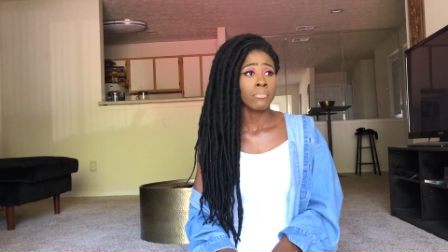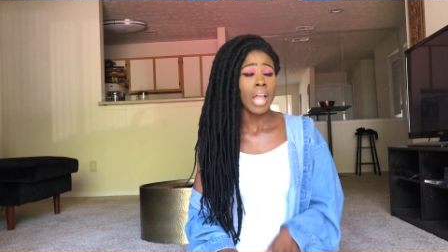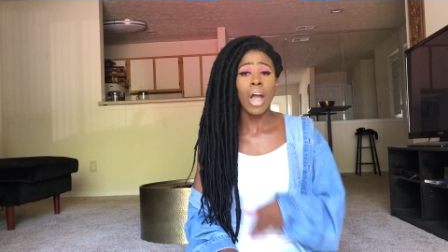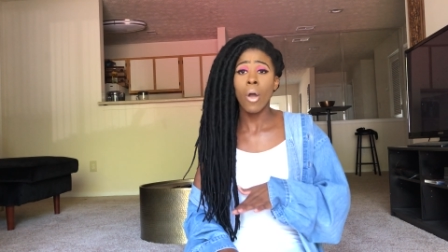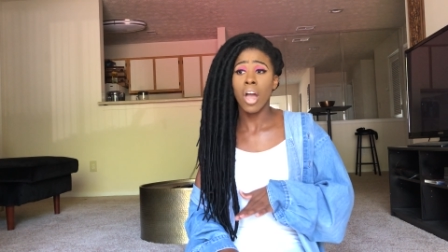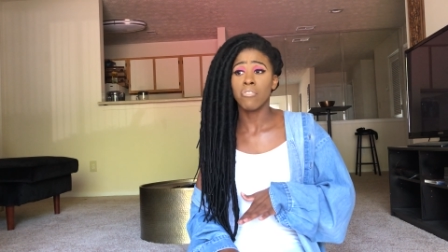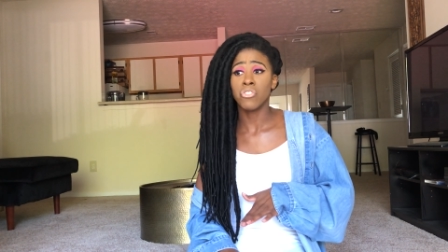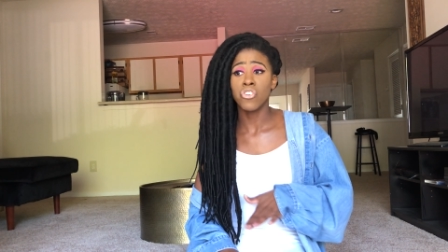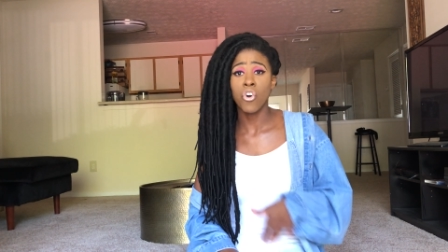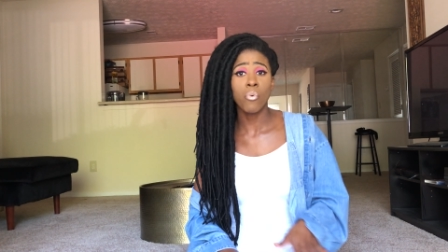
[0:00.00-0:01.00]
I don't have
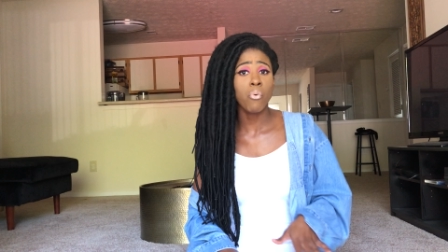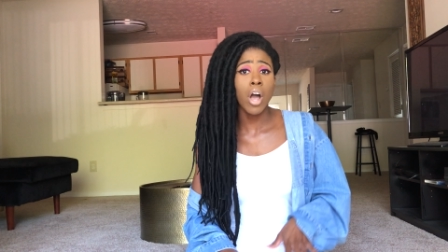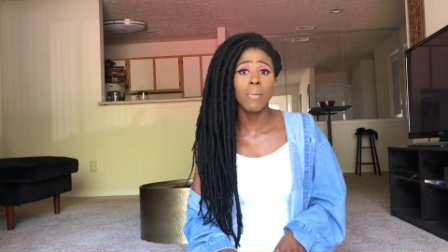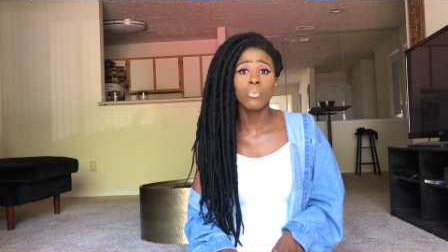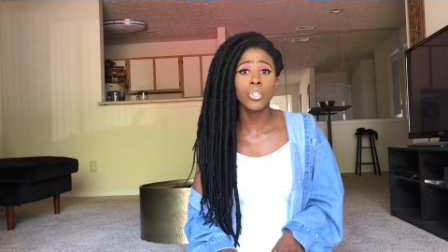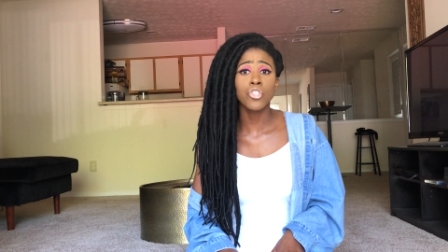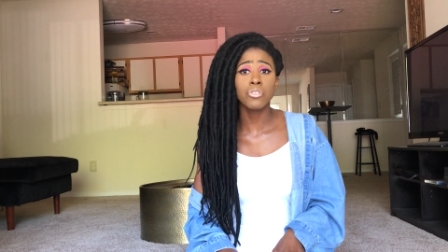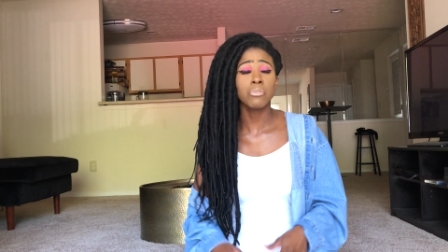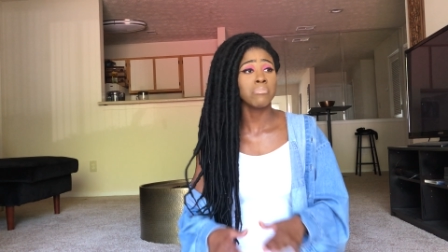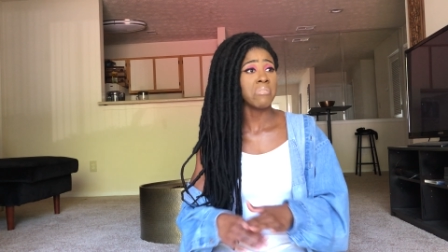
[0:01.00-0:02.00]
no problem with
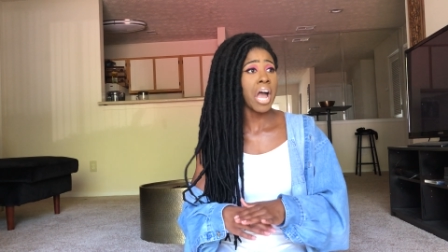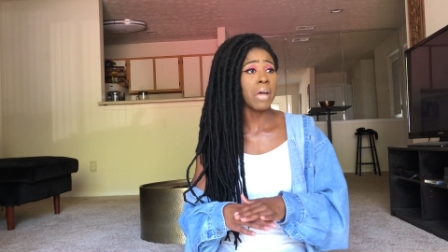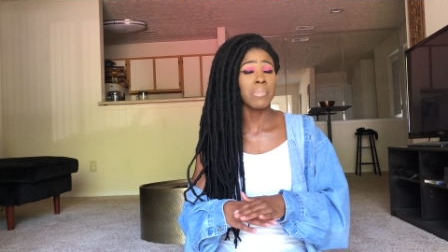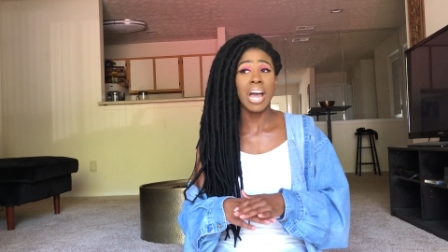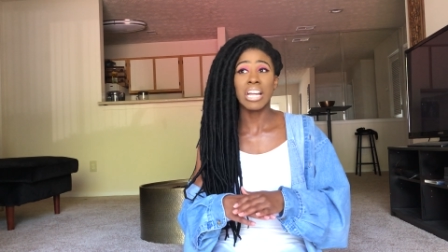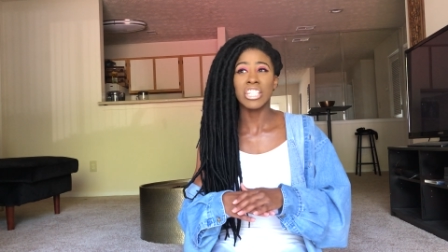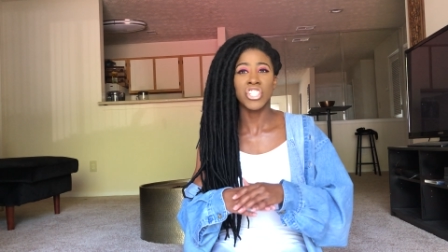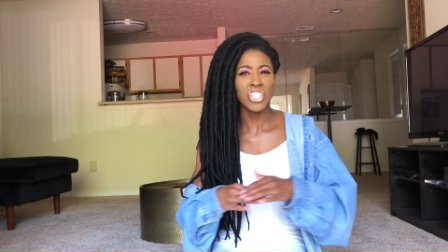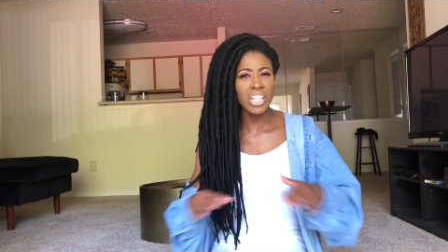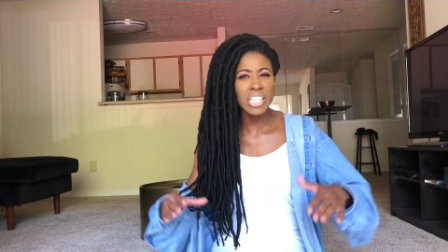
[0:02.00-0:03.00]
you. I'm not
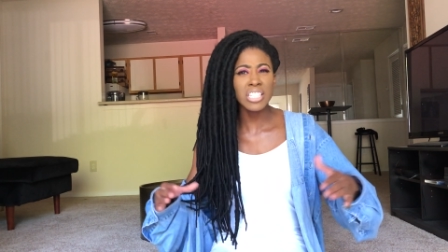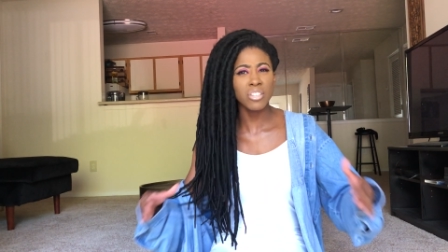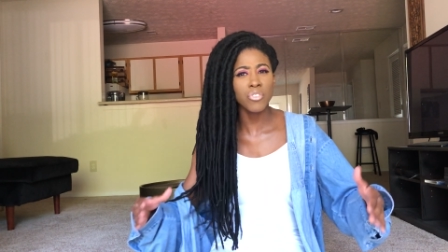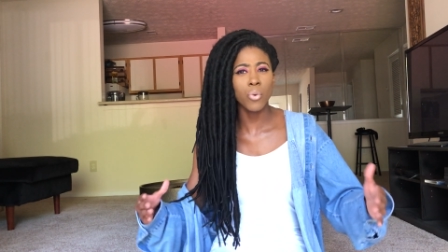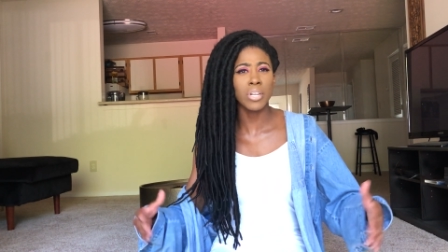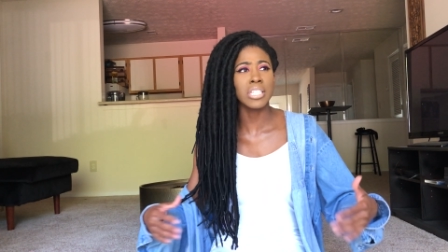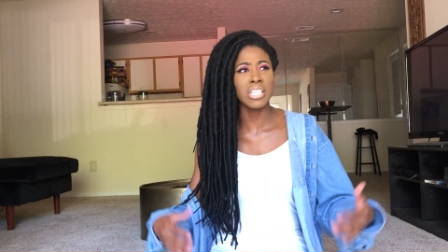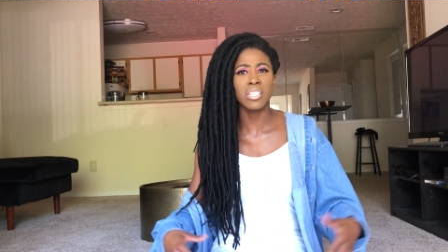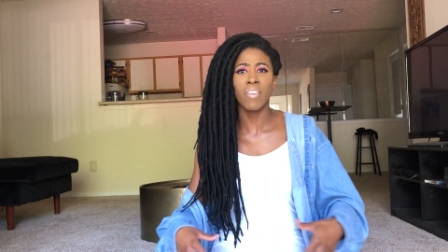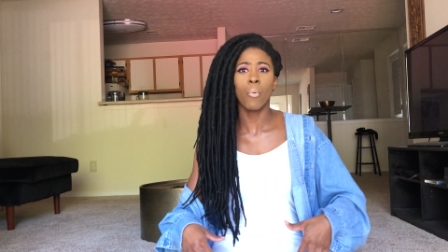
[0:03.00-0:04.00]
jealous of you in the
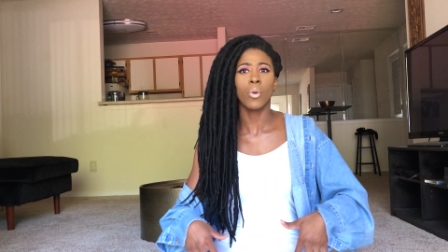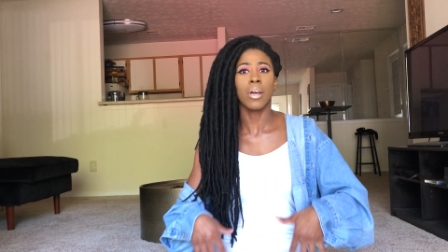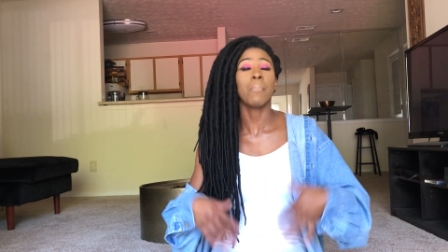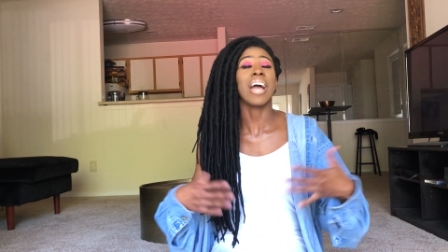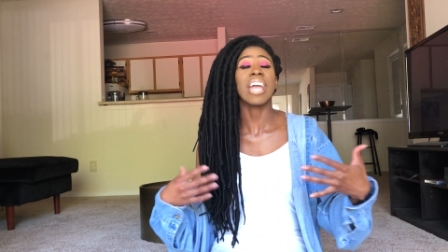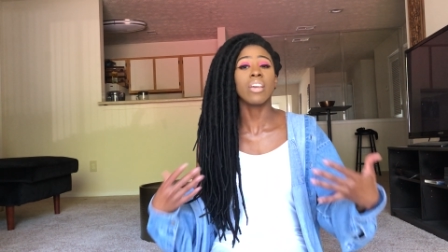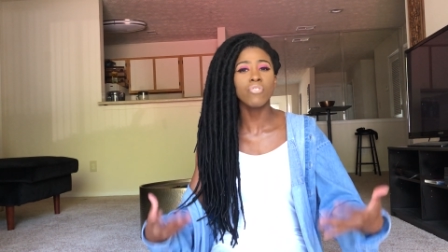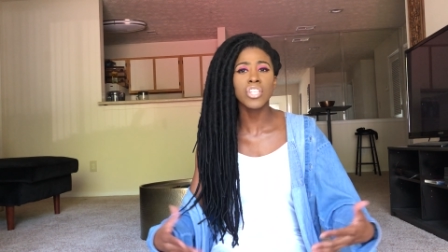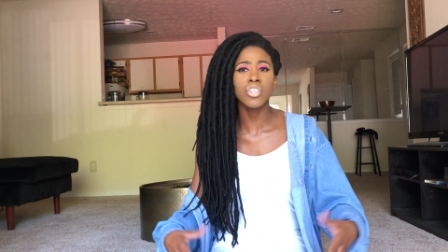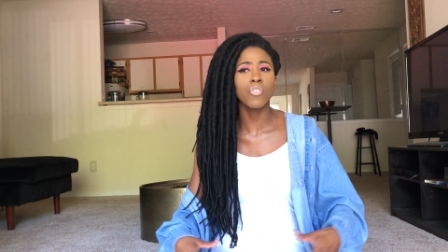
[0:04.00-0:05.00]
sense of I'm not
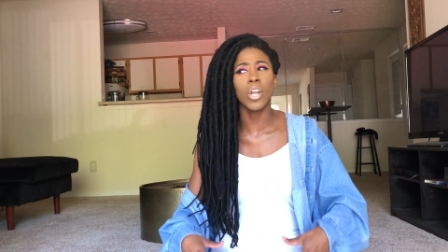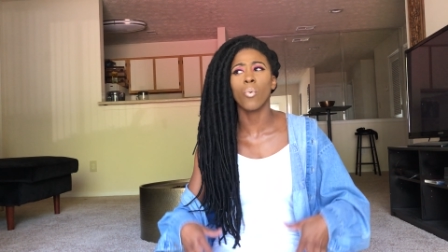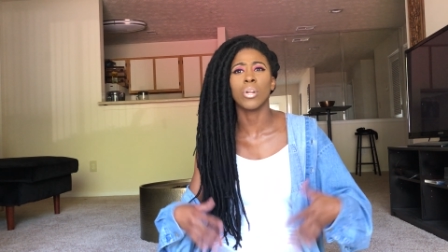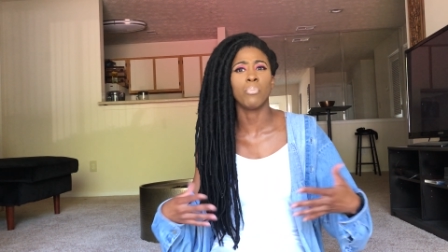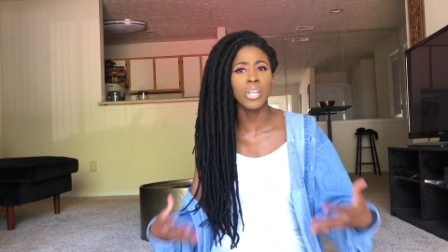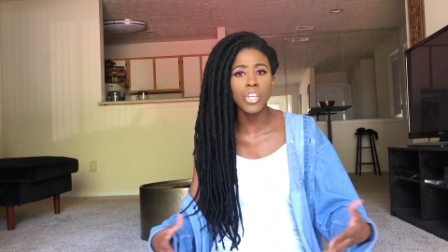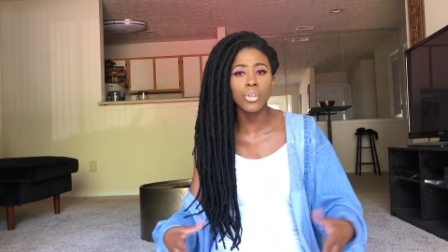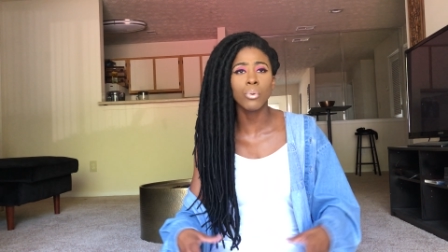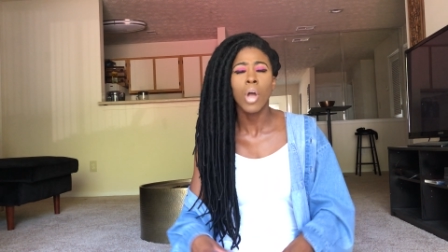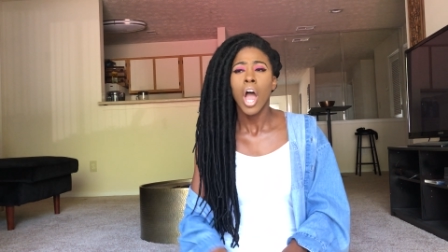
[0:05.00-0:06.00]
envious of you. I don't want to be
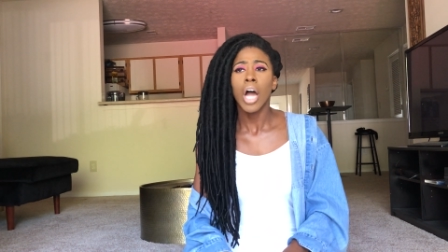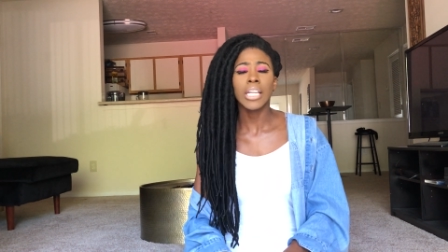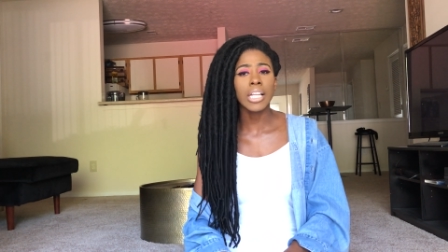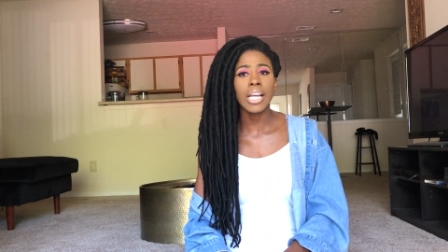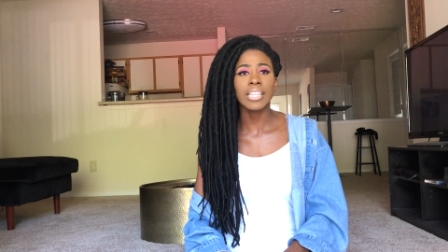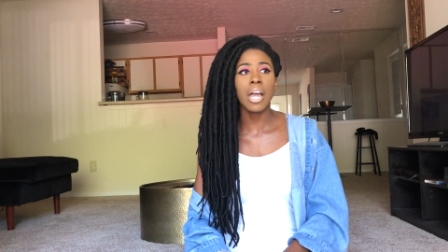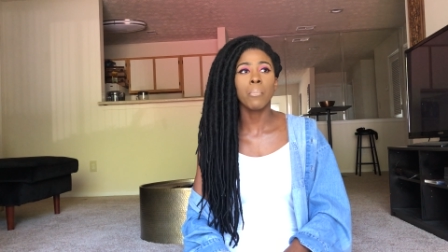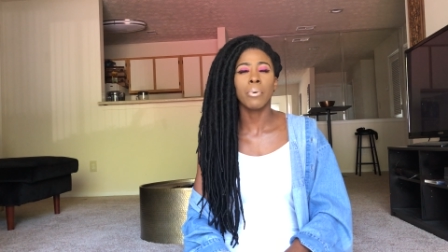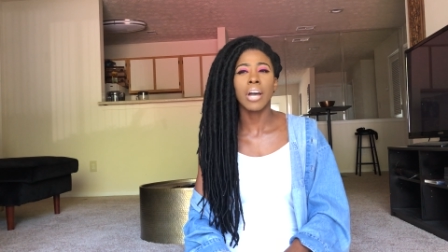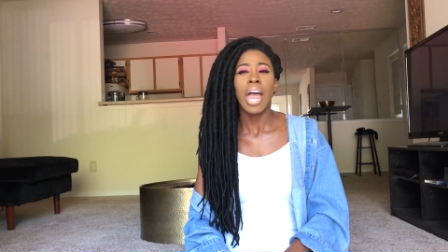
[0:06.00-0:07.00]
you or nothing like
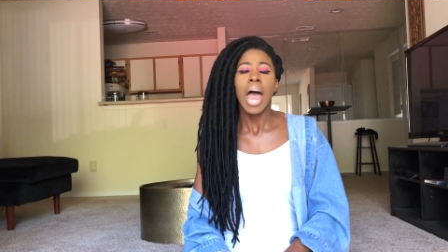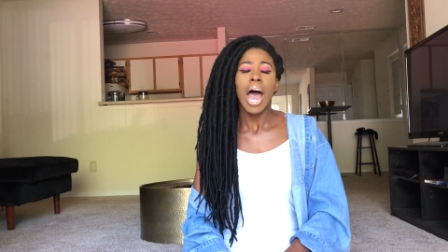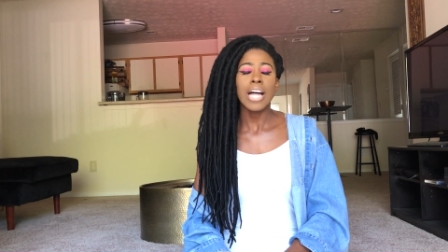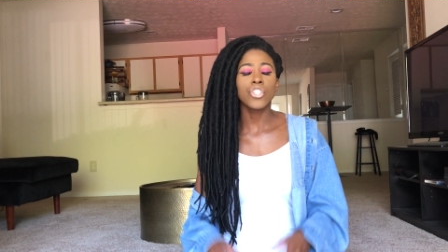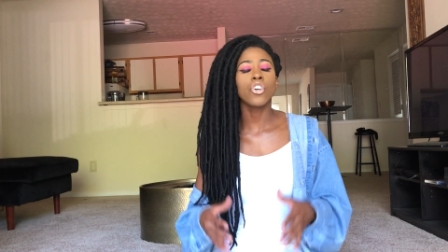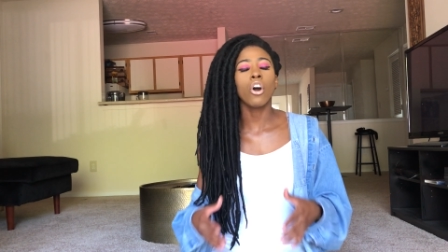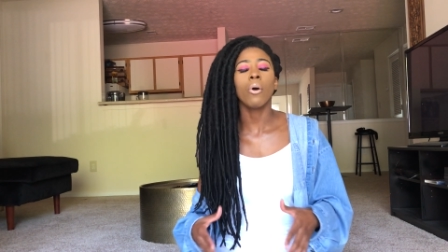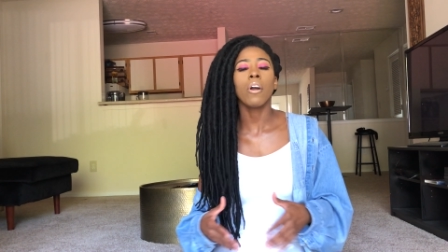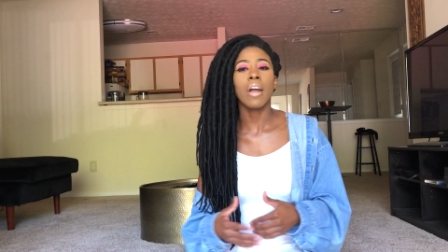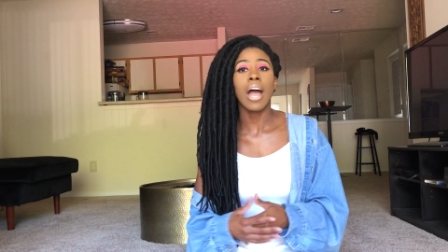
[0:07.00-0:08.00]
that. But I told
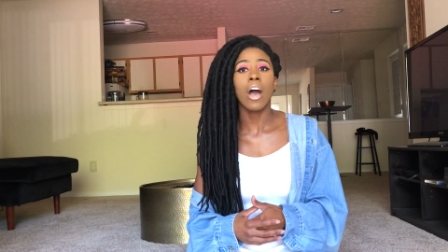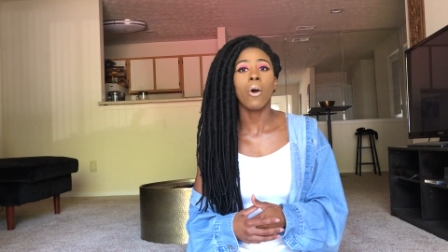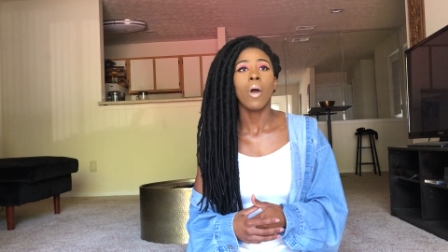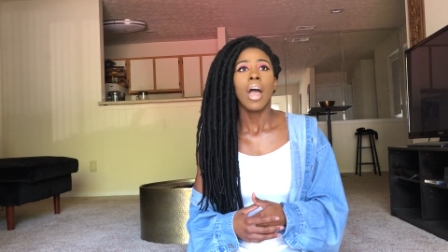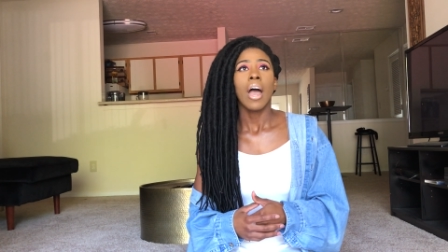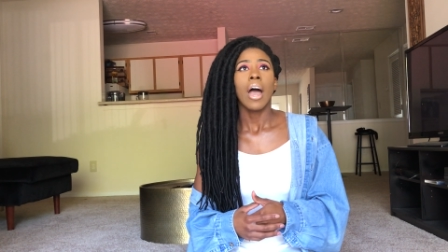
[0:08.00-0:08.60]
her how